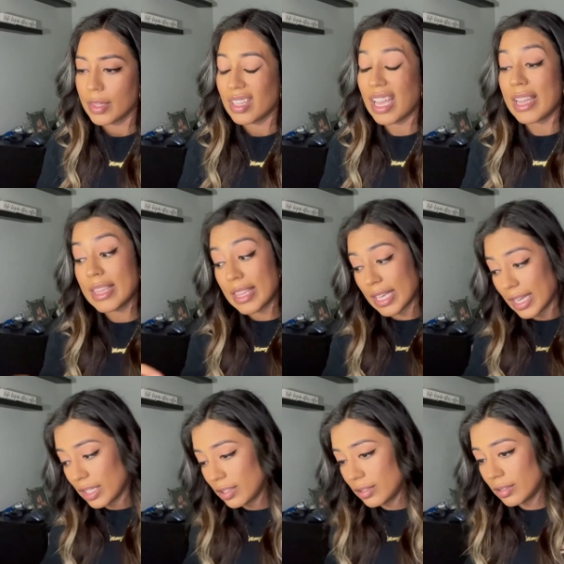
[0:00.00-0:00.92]
And
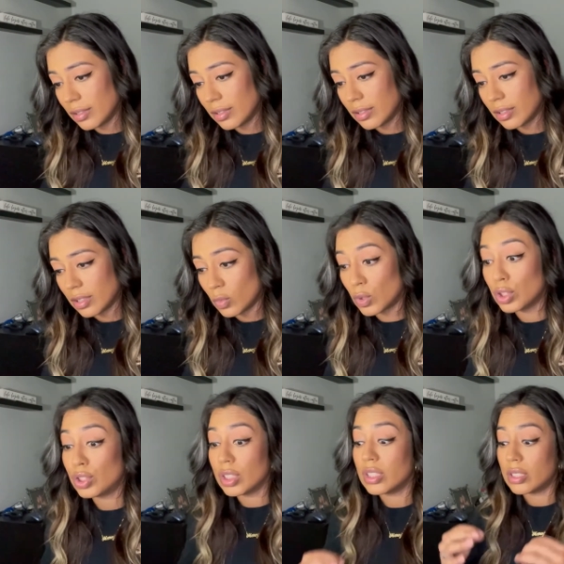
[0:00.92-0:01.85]
then
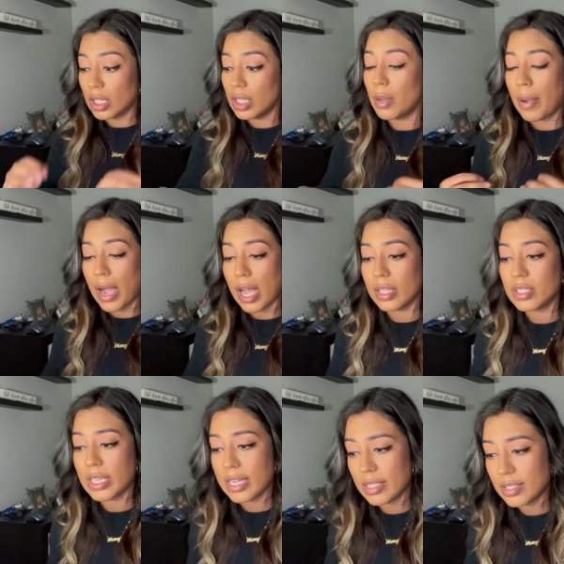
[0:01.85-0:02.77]
once you're done
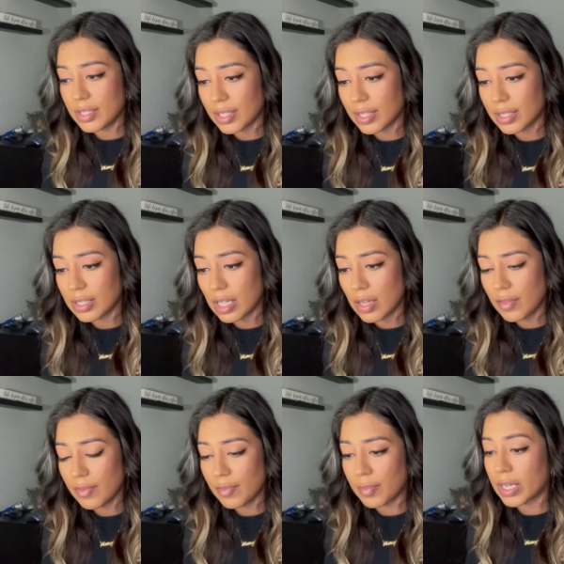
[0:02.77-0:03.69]
apologizing to yourself,
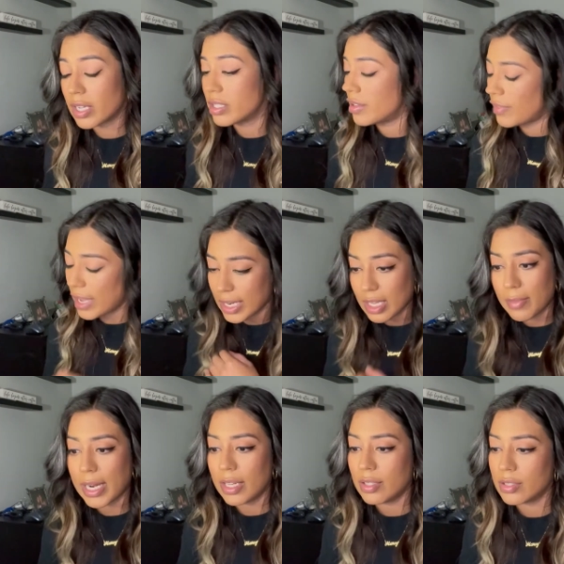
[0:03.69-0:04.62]
because if
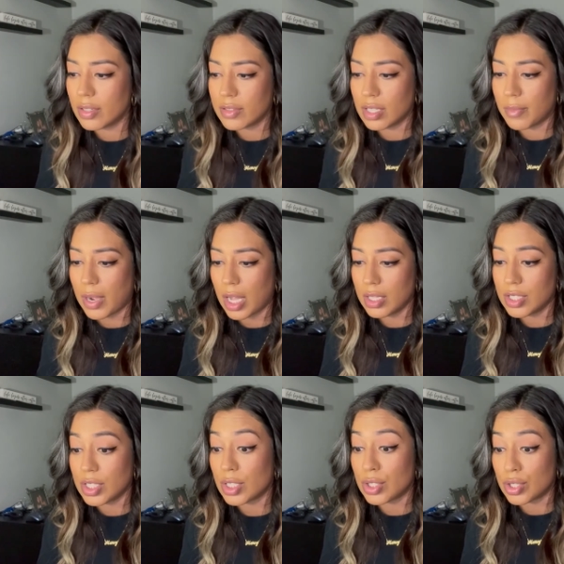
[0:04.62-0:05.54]
anybody deserves an
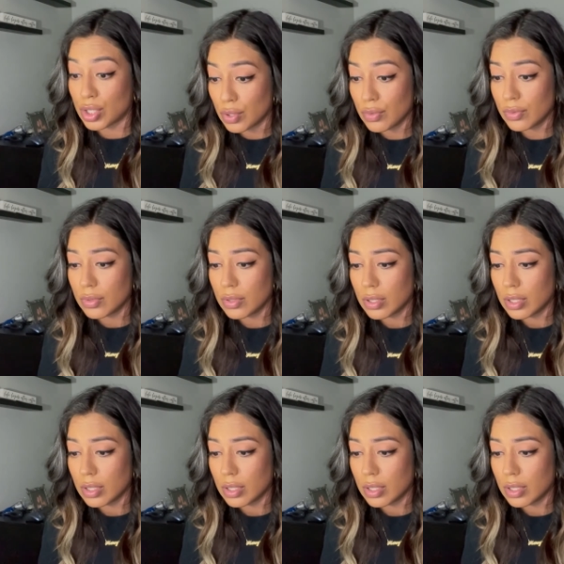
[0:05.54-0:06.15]
apology, it's you.